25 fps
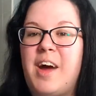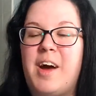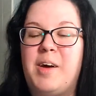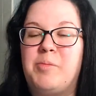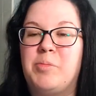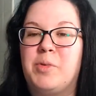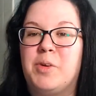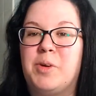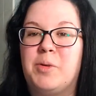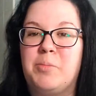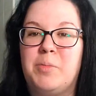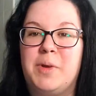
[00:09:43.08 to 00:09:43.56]

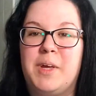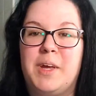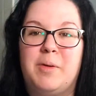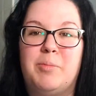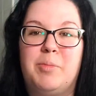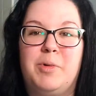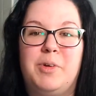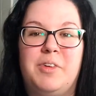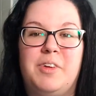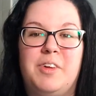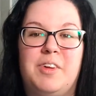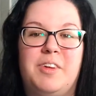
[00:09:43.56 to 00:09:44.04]
I'm gonna be
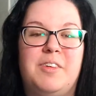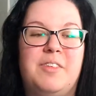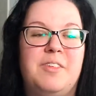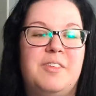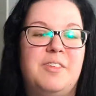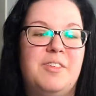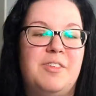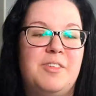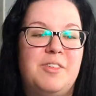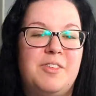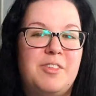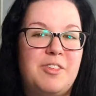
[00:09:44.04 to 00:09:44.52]
able to
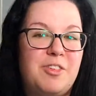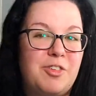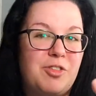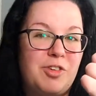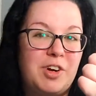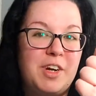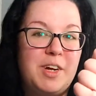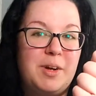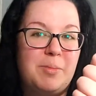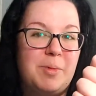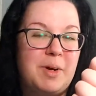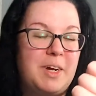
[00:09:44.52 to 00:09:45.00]

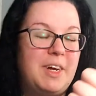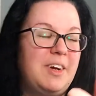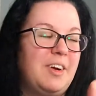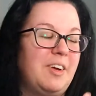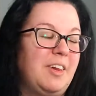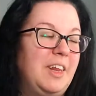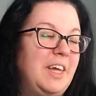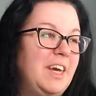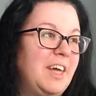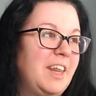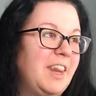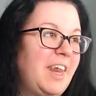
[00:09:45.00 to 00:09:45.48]
straighten my
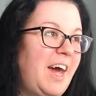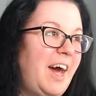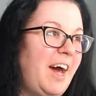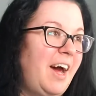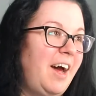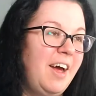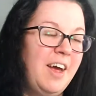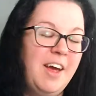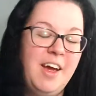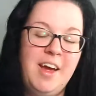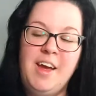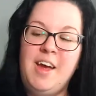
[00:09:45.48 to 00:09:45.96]
hair like
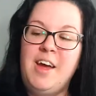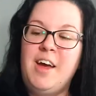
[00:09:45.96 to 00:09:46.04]
that.